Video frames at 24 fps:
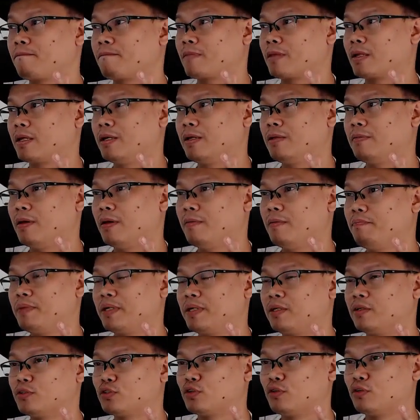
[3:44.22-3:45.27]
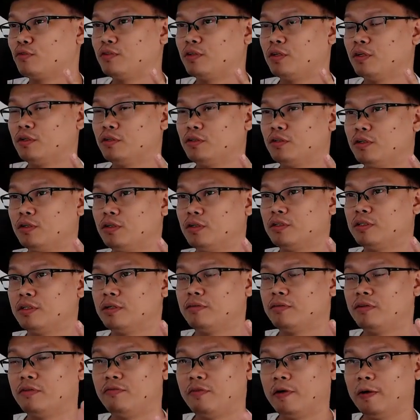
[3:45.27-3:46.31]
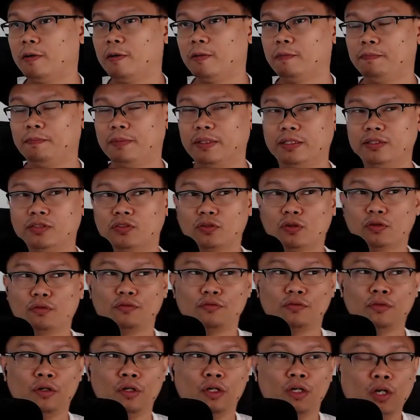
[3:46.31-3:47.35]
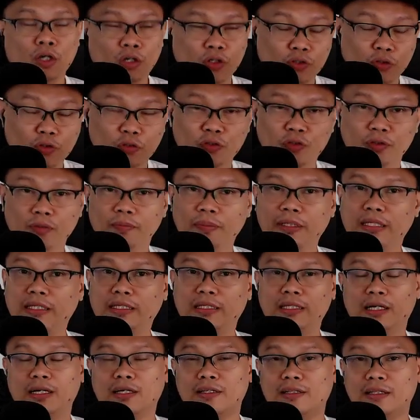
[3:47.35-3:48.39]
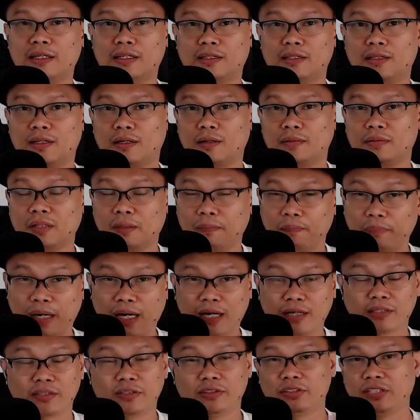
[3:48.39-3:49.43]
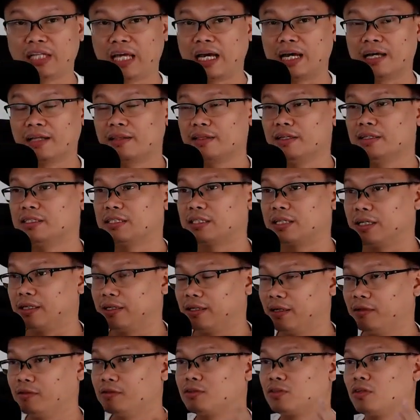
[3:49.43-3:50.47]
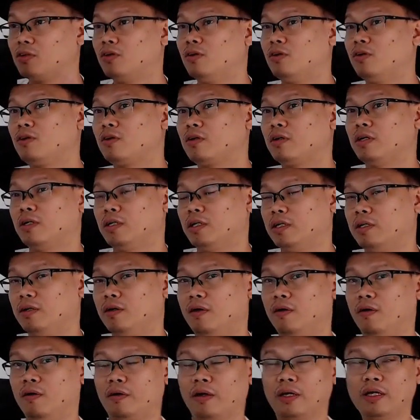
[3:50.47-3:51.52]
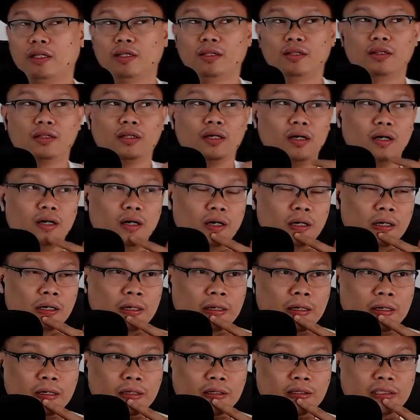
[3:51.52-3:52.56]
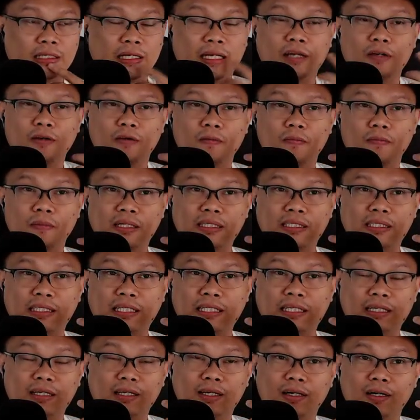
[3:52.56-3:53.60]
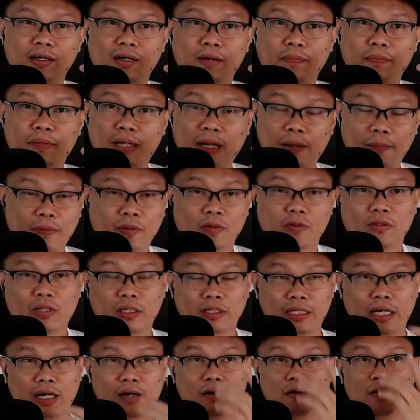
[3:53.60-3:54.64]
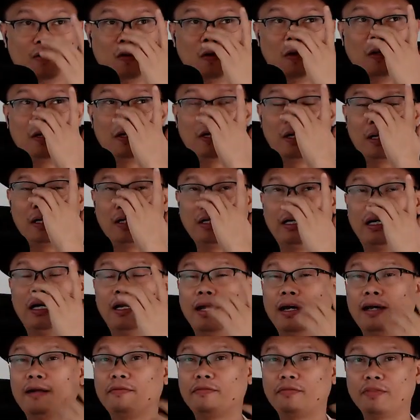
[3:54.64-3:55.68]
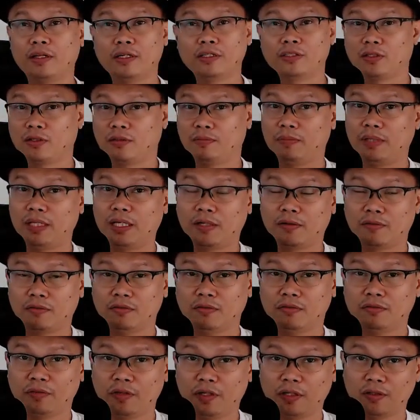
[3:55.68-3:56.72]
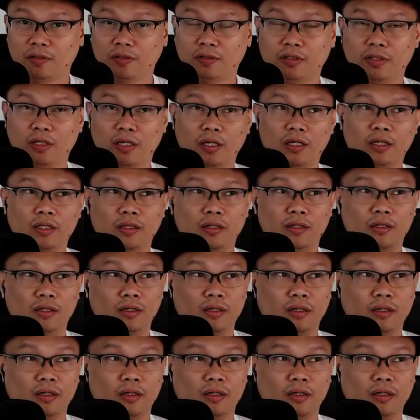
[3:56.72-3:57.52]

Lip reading: And because of the developments of social media that the boxers, the athletes can now talk, you know, and sila yung mas pinaparod ng tao, a lot of things are being revealed. And